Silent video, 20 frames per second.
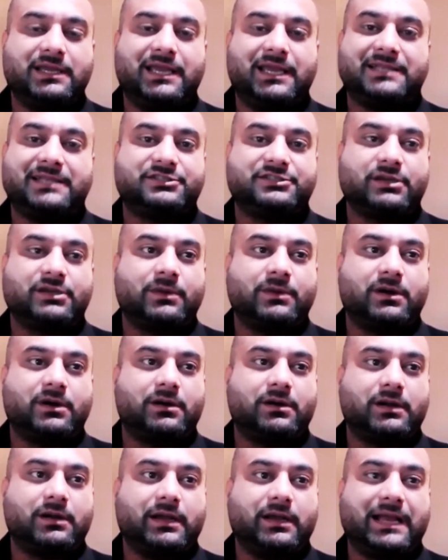And some
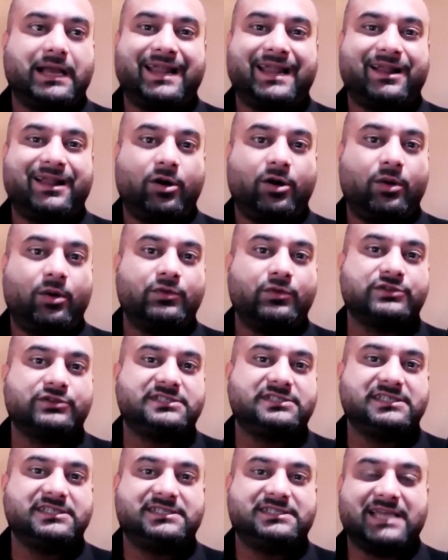are at
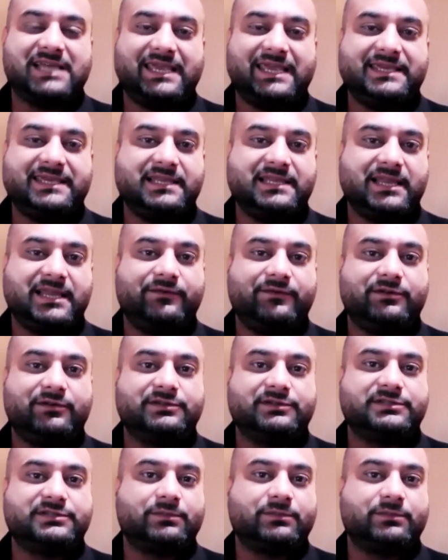almost CCIE
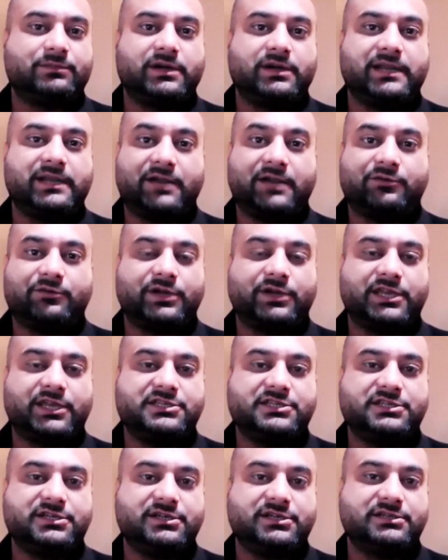level, some are network
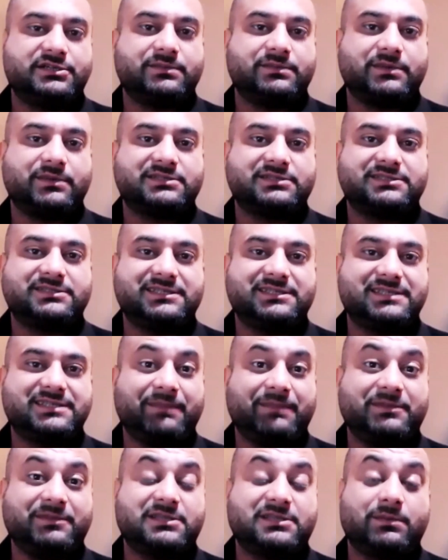engineers, some are
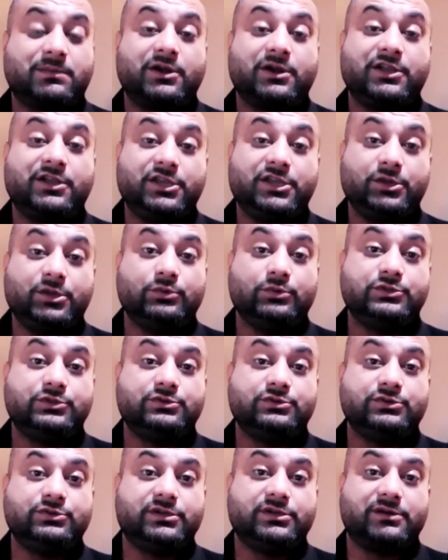sysadmin, some are new
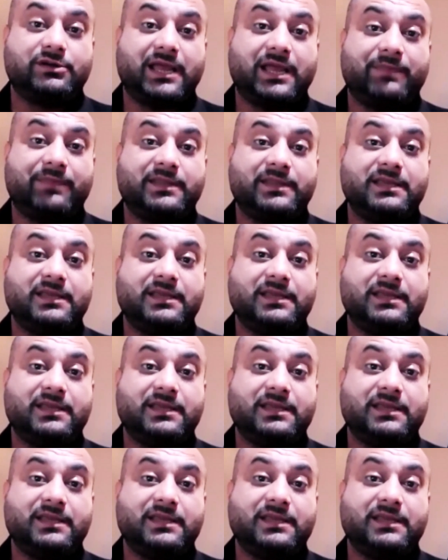junior admin,